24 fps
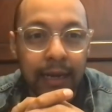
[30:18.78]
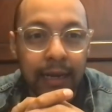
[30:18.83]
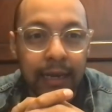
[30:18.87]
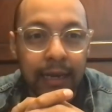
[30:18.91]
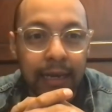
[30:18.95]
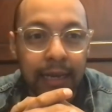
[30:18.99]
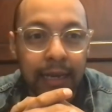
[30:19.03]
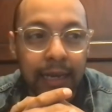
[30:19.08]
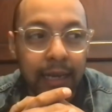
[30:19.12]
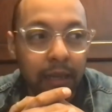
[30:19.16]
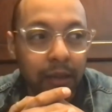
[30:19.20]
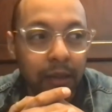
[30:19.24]

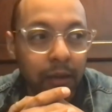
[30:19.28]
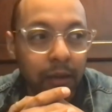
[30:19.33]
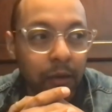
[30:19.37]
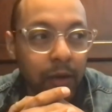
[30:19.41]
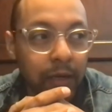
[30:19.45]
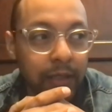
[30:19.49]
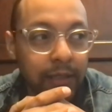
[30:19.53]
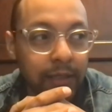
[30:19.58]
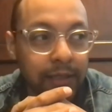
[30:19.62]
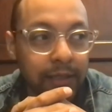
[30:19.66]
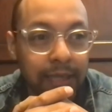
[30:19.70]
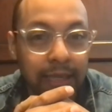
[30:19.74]
any other
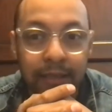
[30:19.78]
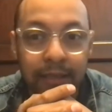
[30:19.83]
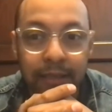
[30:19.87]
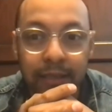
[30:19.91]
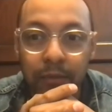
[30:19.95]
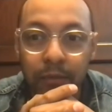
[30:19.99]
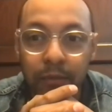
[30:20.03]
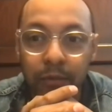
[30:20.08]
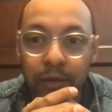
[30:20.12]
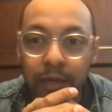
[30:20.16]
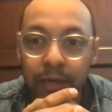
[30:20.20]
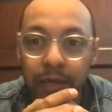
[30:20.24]
questions that
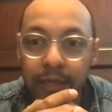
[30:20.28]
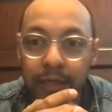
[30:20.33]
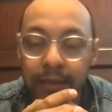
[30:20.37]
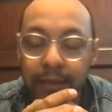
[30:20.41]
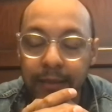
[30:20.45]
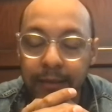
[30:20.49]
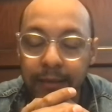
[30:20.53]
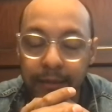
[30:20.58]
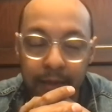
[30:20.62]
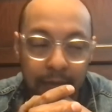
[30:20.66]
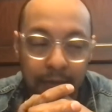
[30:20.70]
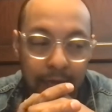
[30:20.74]

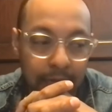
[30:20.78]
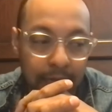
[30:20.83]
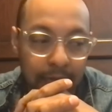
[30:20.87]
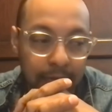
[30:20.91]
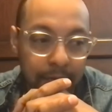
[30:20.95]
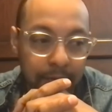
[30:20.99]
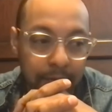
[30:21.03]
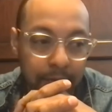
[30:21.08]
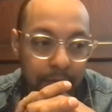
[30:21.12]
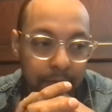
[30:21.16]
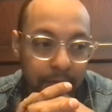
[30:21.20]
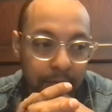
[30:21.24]
someone,
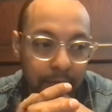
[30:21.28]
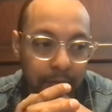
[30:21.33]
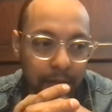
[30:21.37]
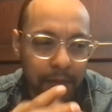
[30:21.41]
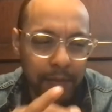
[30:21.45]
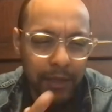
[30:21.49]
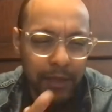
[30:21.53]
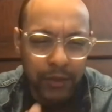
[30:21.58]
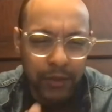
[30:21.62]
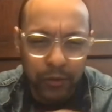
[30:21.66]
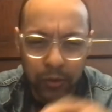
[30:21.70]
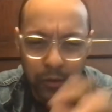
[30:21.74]
I'm
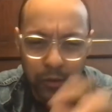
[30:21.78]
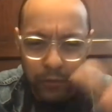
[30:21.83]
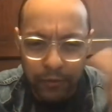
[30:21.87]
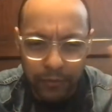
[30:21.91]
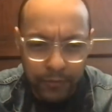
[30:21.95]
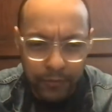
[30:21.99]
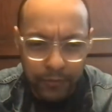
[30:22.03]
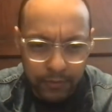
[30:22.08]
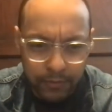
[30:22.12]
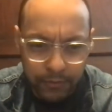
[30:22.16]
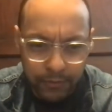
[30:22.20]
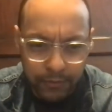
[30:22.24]
not sure if
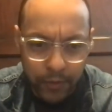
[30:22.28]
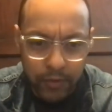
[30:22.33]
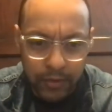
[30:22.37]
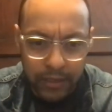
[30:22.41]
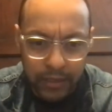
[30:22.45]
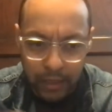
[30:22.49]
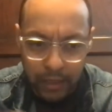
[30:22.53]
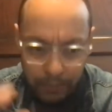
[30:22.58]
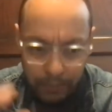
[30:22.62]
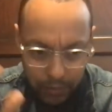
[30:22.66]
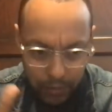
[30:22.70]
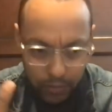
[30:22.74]
folks
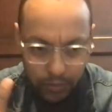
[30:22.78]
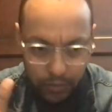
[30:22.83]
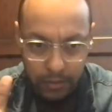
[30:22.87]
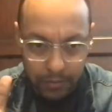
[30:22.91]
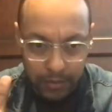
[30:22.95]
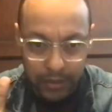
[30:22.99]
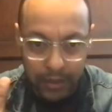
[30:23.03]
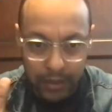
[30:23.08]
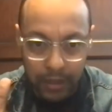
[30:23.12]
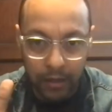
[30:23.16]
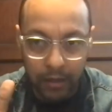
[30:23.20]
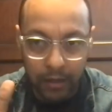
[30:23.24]
can unmute
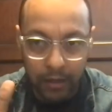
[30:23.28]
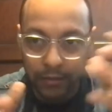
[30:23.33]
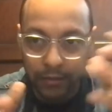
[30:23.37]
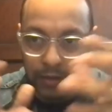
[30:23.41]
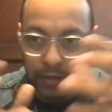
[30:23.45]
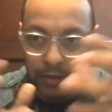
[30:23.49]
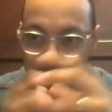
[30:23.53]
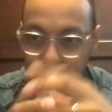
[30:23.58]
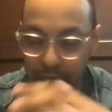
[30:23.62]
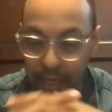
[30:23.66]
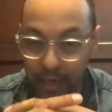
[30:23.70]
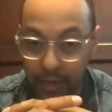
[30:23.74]
themselves
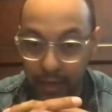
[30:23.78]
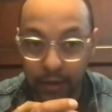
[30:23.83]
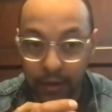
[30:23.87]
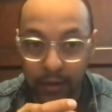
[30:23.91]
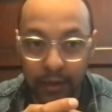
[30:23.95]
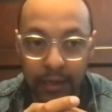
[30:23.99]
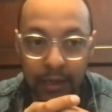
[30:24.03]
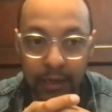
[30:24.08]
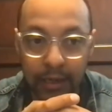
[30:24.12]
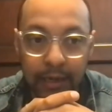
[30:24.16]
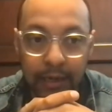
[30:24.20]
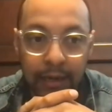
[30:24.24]
and share,
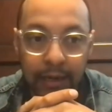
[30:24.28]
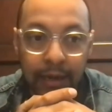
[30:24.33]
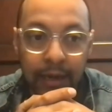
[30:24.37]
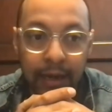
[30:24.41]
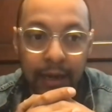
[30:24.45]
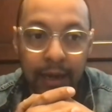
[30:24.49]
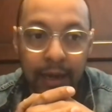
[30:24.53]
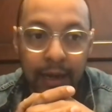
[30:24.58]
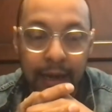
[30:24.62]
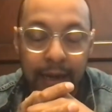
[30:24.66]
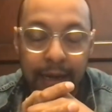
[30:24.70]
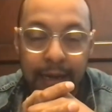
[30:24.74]

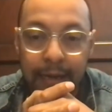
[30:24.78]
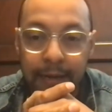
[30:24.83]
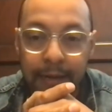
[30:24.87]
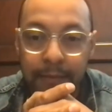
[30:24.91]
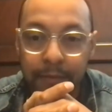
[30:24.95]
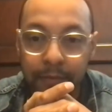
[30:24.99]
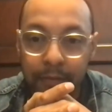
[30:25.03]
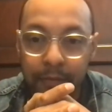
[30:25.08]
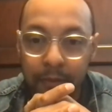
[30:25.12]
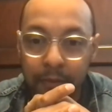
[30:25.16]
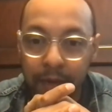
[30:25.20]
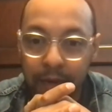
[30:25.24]

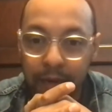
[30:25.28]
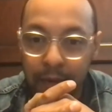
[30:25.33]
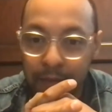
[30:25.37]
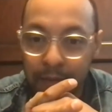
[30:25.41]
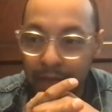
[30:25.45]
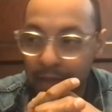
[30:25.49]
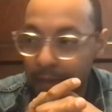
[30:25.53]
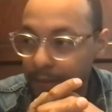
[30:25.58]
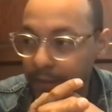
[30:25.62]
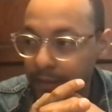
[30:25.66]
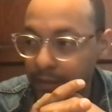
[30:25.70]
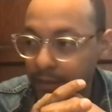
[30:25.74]
but I'm
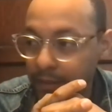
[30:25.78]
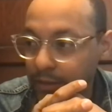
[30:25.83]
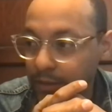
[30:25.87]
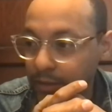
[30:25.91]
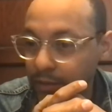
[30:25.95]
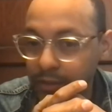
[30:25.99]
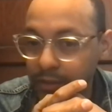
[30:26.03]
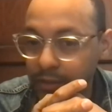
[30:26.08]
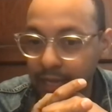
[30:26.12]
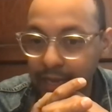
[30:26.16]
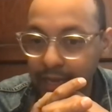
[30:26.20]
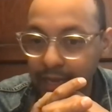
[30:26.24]
happy to
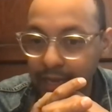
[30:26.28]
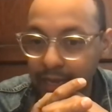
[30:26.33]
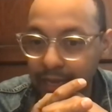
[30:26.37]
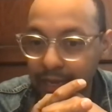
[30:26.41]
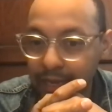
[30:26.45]
take any